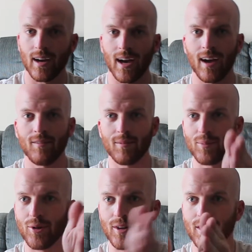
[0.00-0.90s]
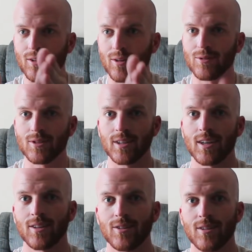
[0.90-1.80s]
I have them pretty close
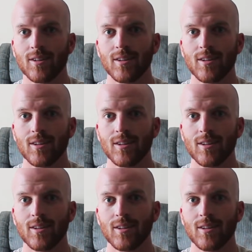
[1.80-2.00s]
together,